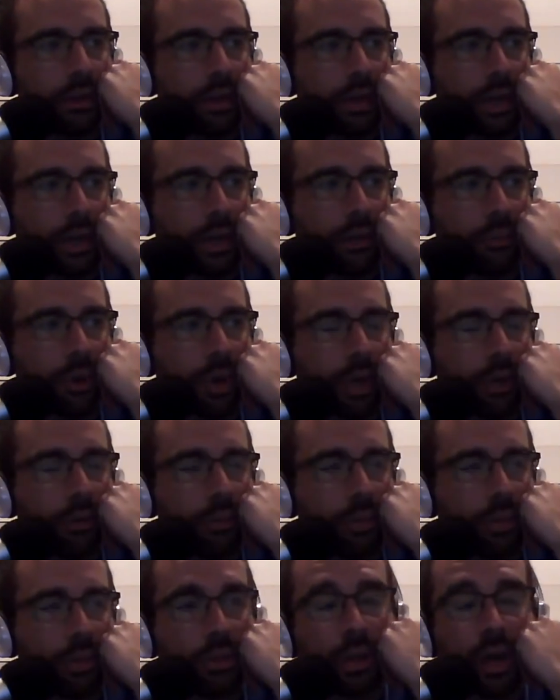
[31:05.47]
kind of bottom
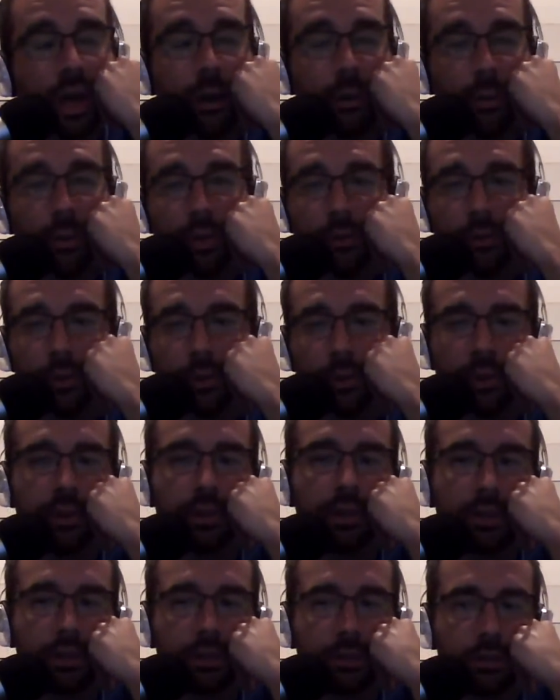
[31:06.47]
dwelling, I would avoid
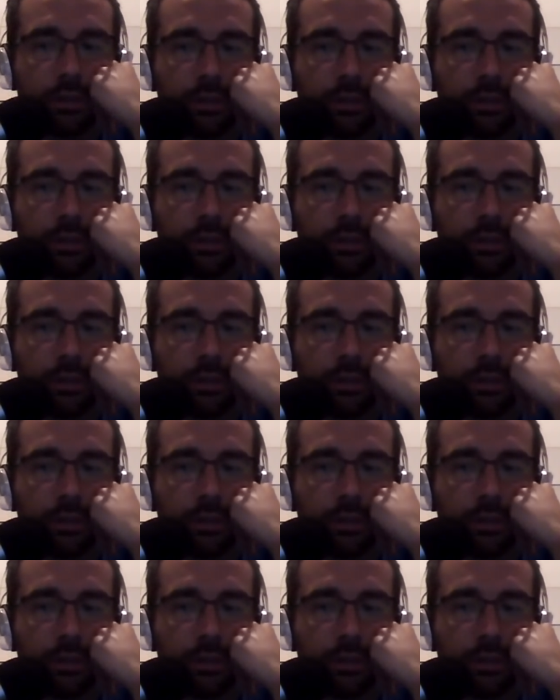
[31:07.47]
it.